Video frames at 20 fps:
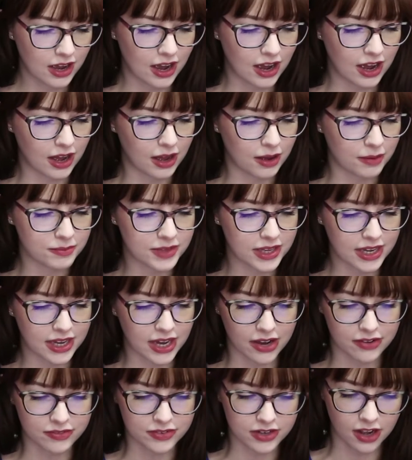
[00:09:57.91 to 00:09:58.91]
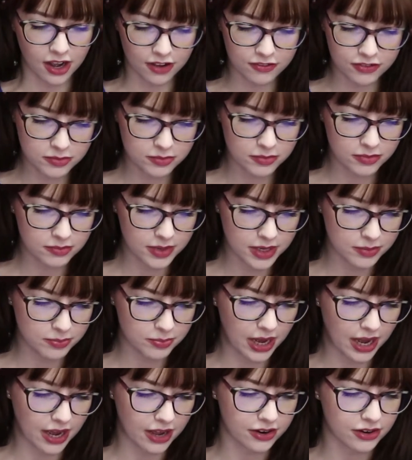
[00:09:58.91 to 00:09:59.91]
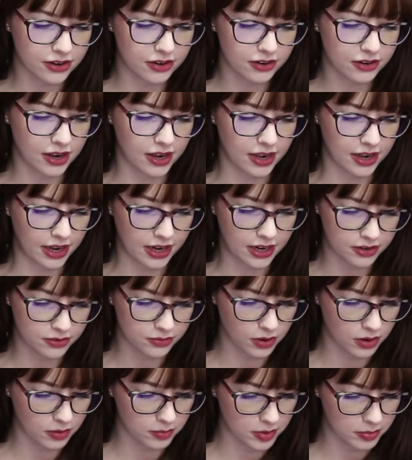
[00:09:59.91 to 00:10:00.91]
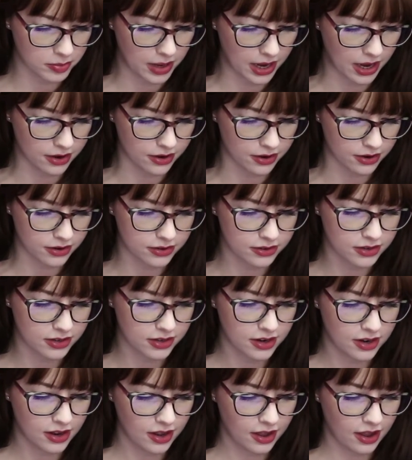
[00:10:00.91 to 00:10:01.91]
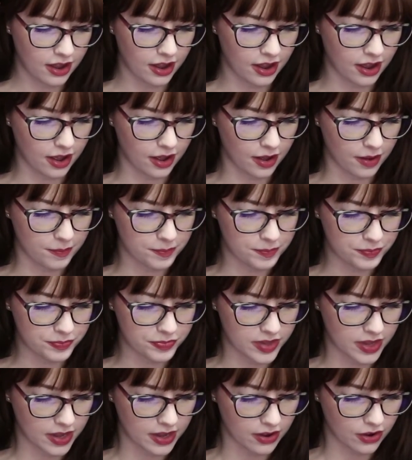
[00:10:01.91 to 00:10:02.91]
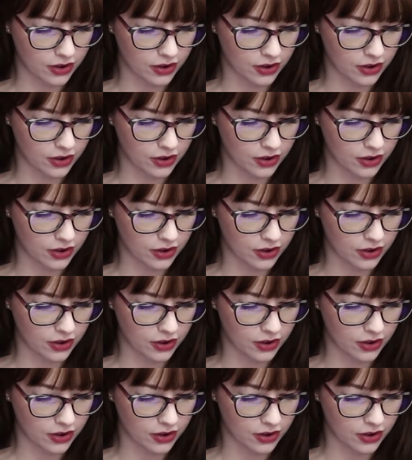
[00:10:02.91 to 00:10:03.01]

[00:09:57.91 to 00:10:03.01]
They have an oven mitt pattern, a hand warmer pattern. They